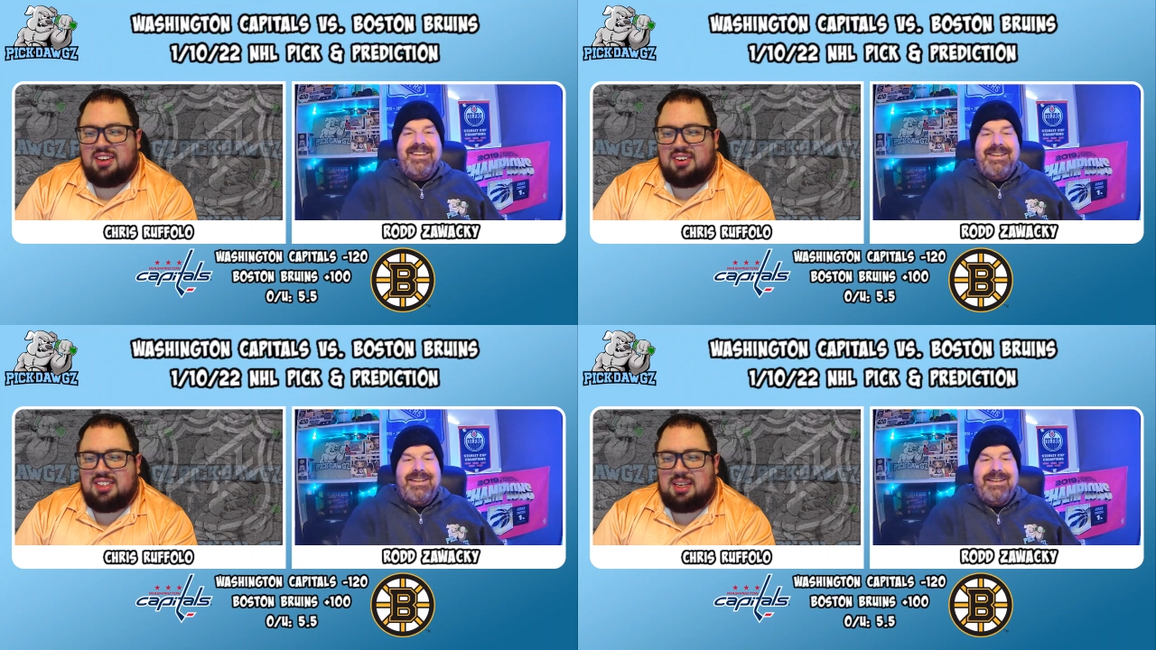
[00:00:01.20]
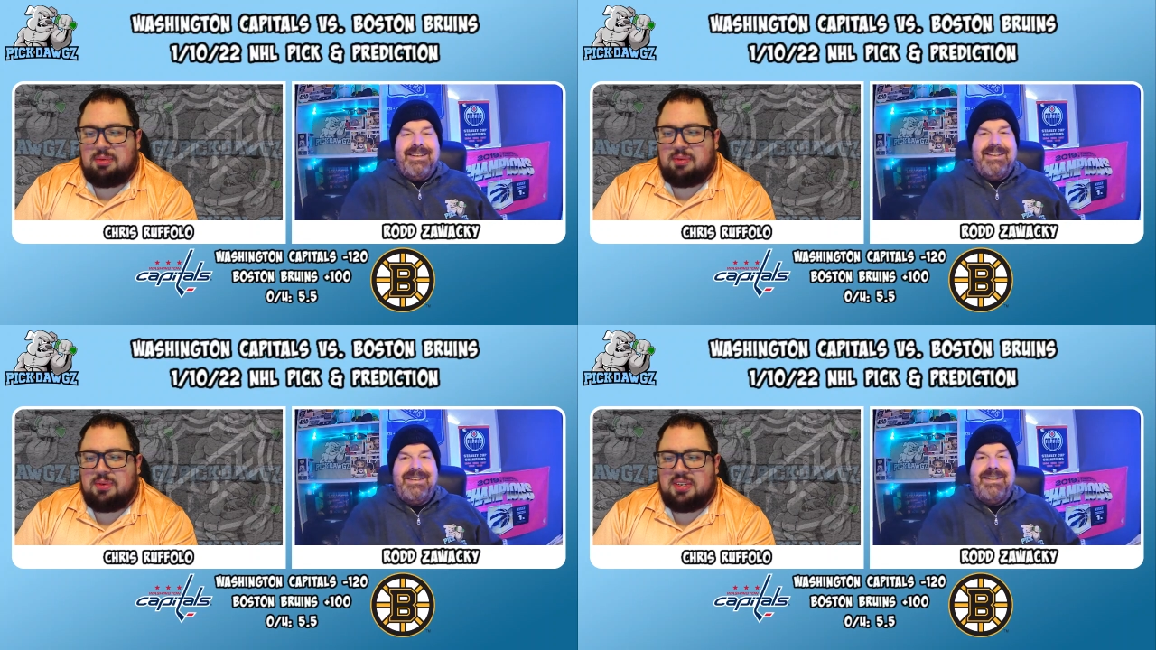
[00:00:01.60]
Speaker 1: What's up,
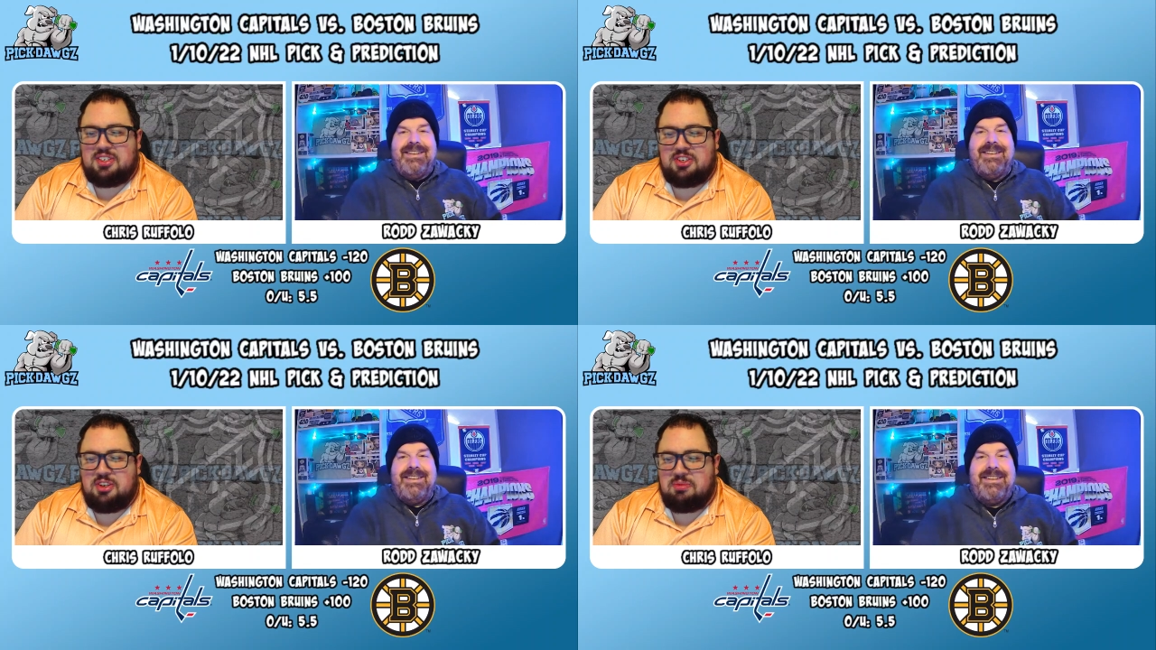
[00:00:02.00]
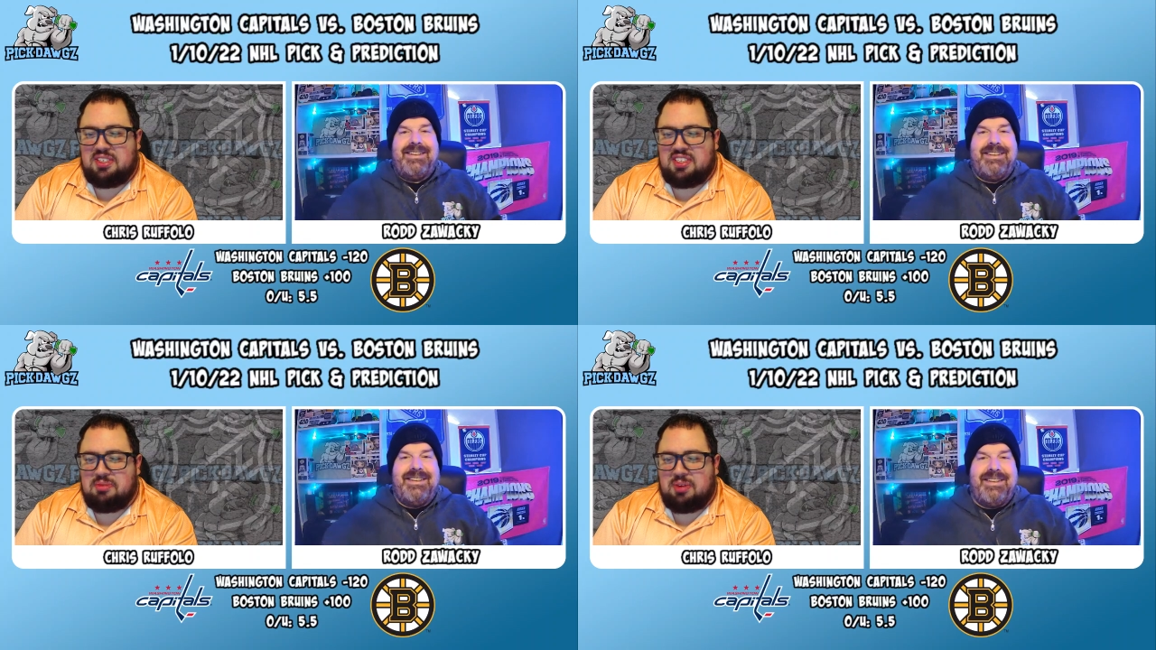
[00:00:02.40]
everyone? It's your two
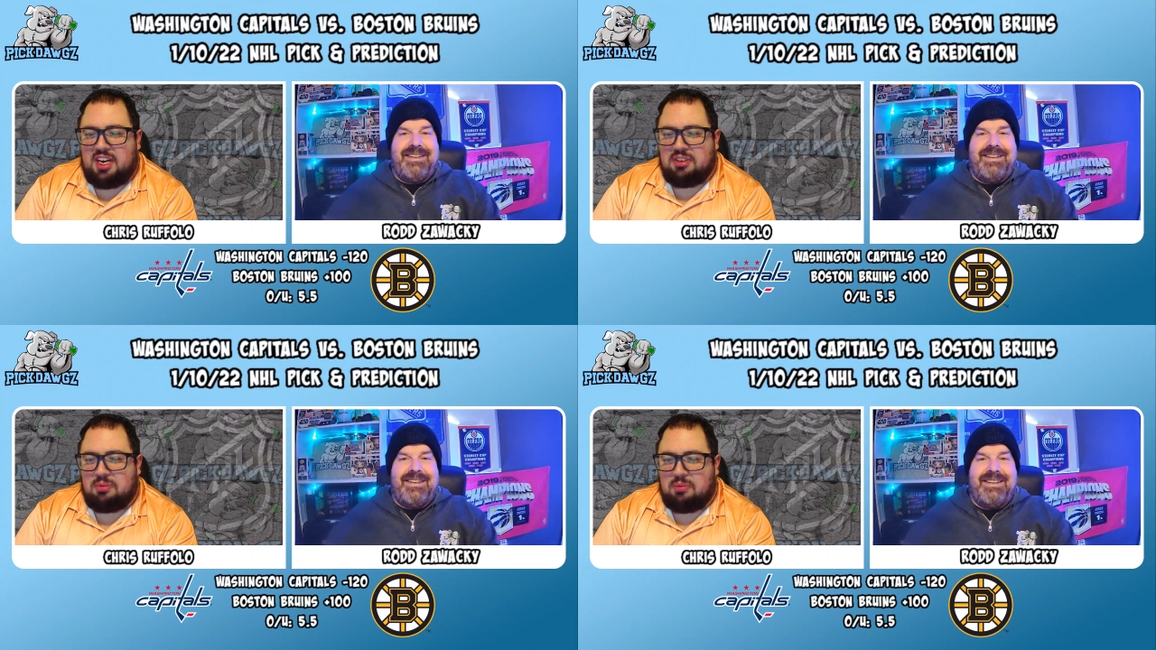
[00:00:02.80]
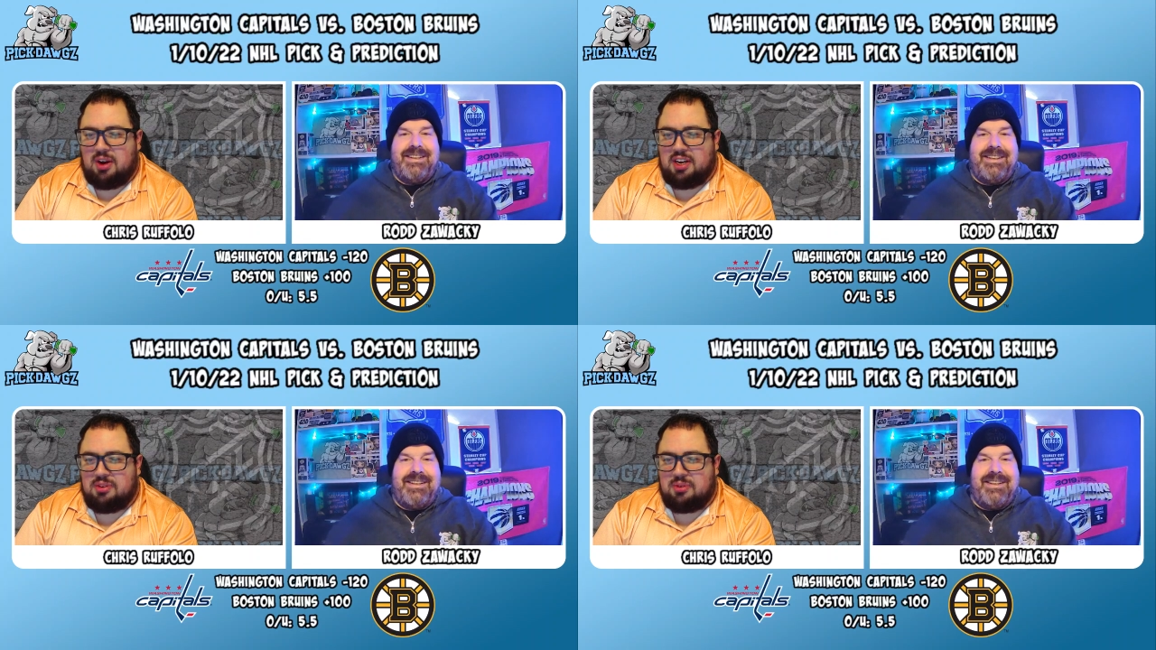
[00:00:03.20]
minutes in the box with
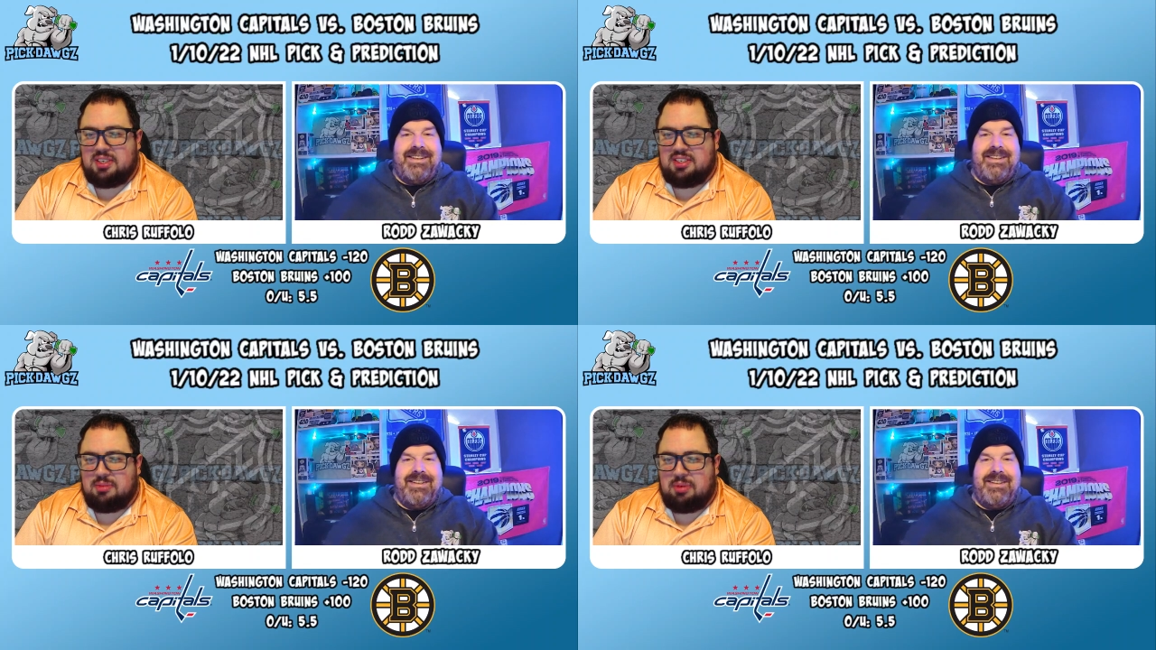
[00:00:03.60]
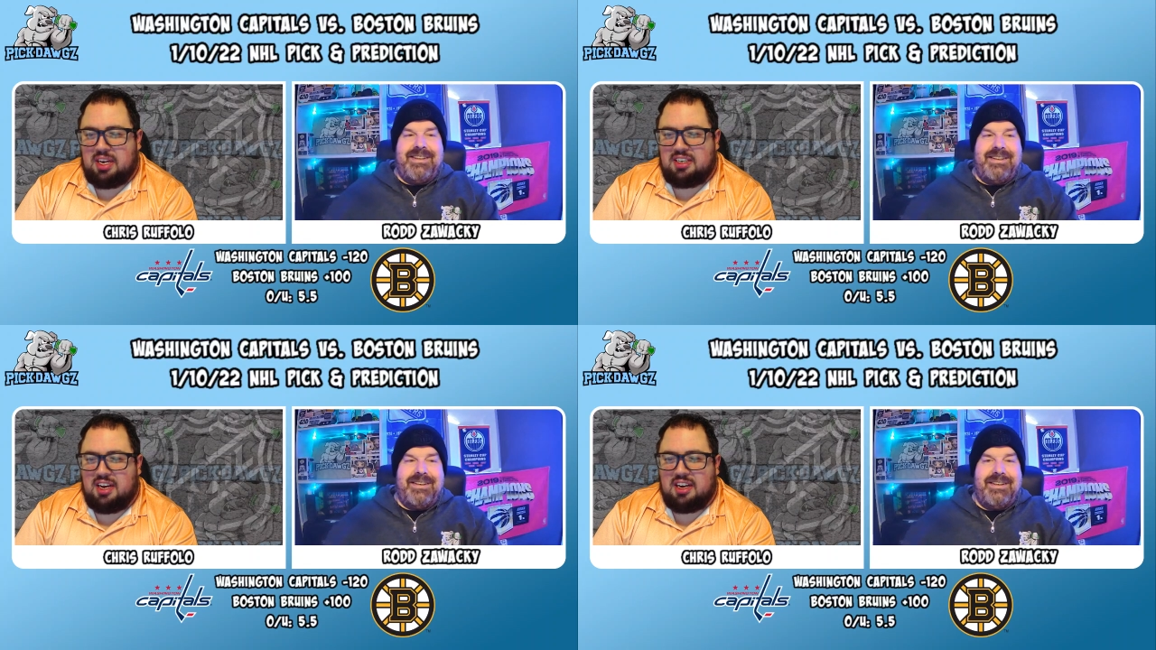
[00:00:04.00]
Rod and Chris, the
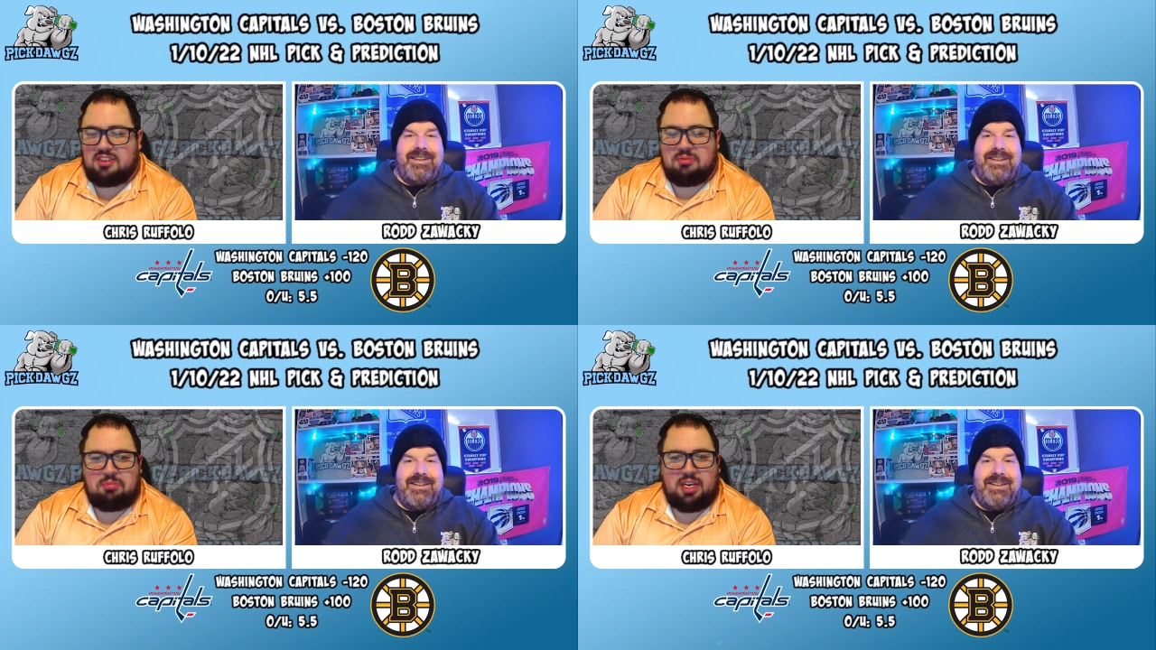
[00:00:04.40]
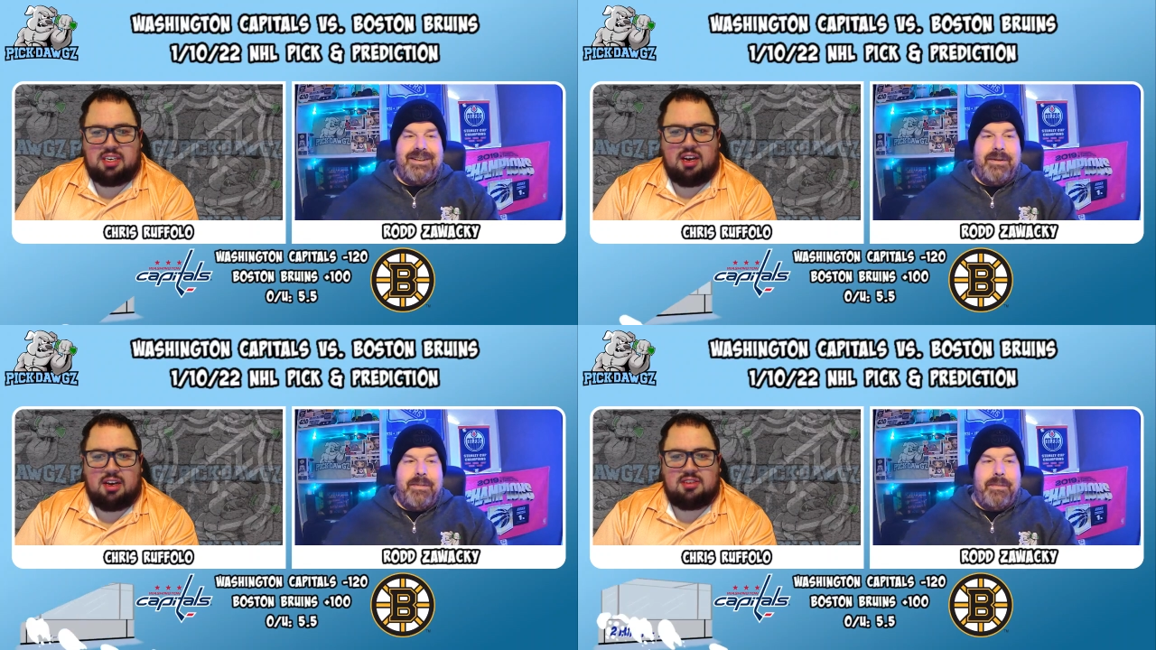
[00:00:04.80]
puck dogs from
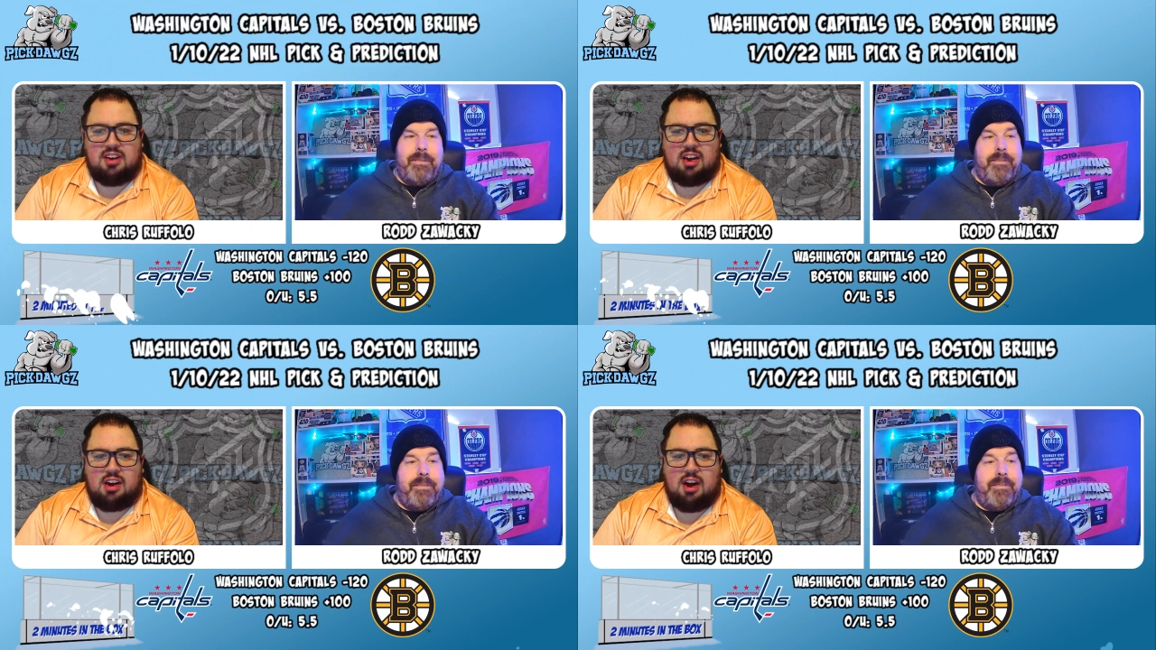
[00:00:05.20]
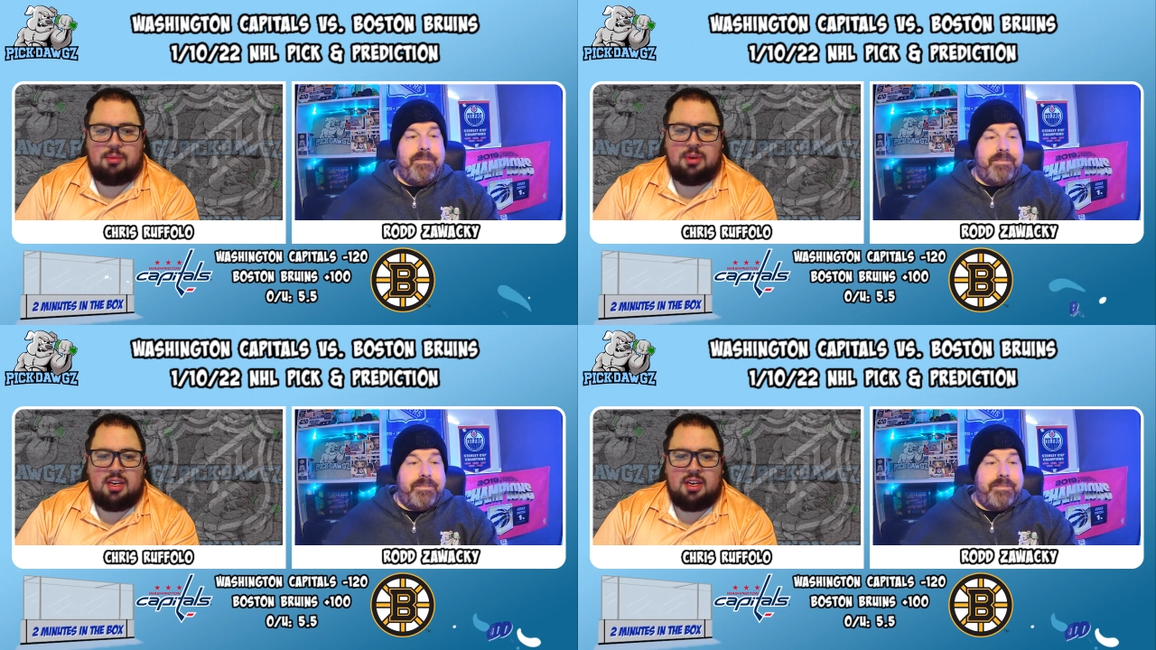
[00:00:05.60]
pickdawgz.com.